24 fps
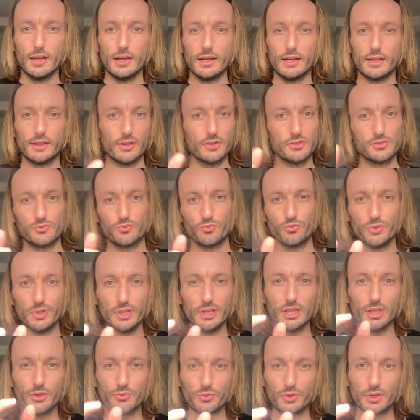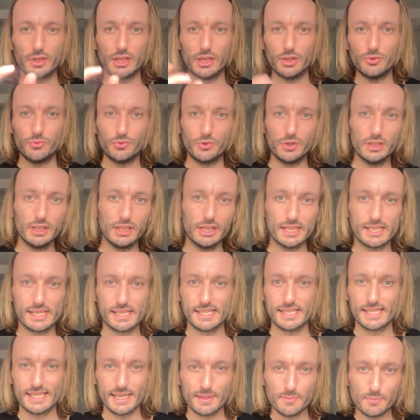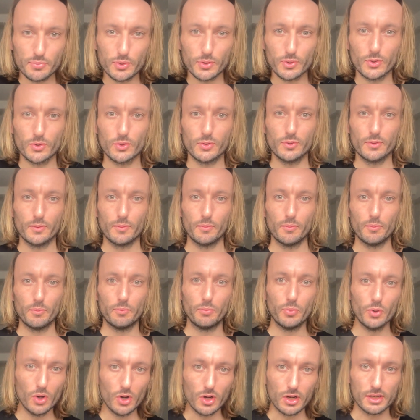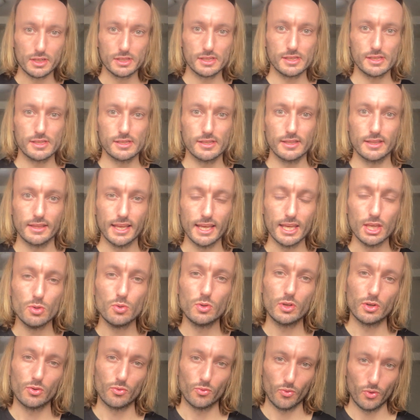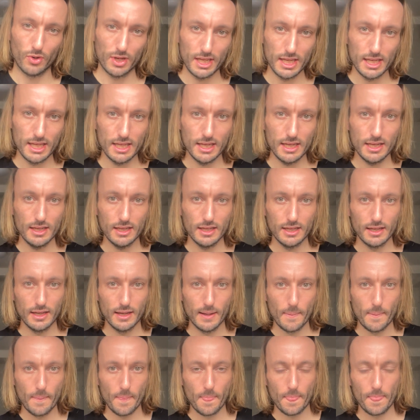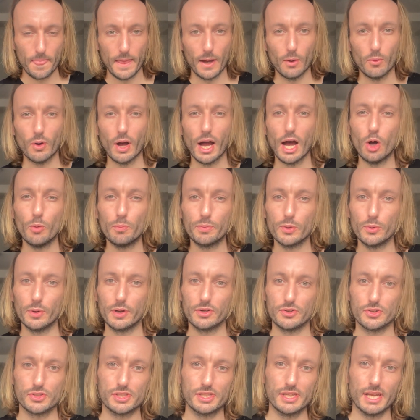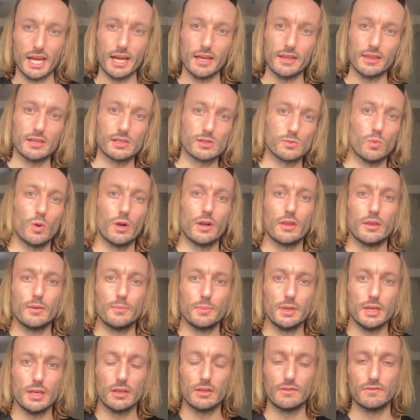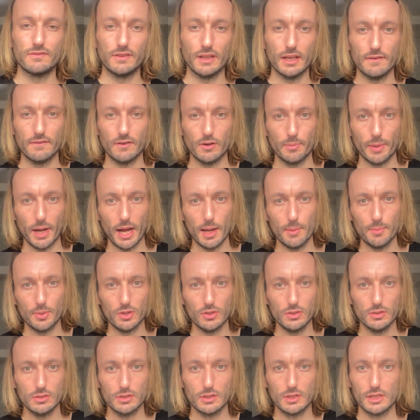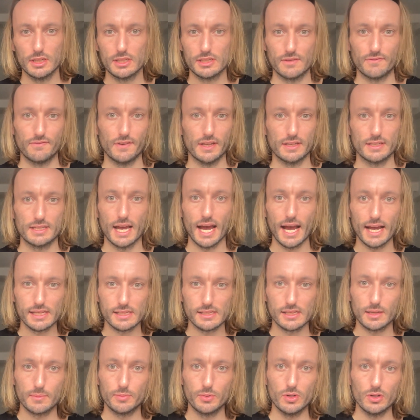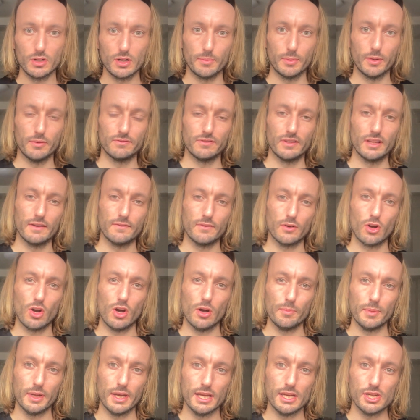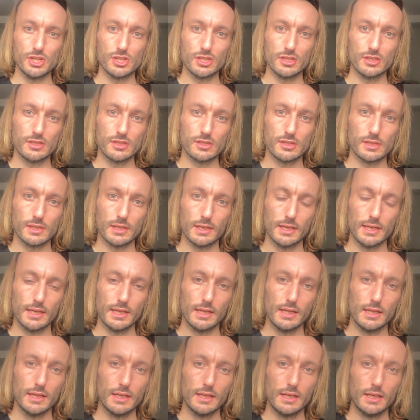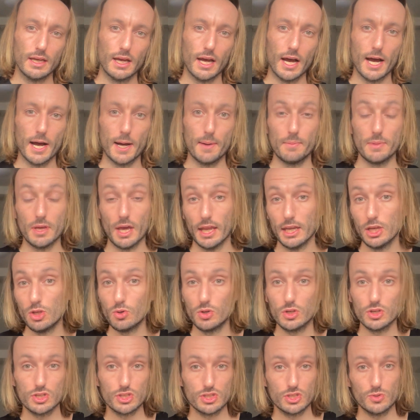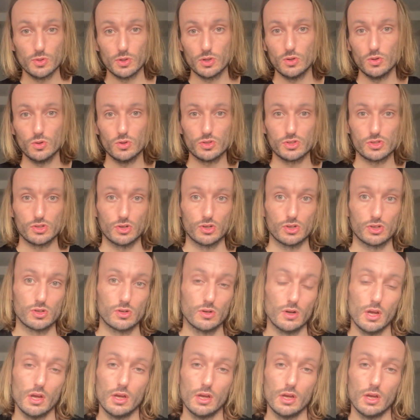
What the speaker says: There's really simple books that you can read that will help you understand this. One of them being the Flavor Bible. It's a fantastic book about flavor combinations. And you can just do a Google search.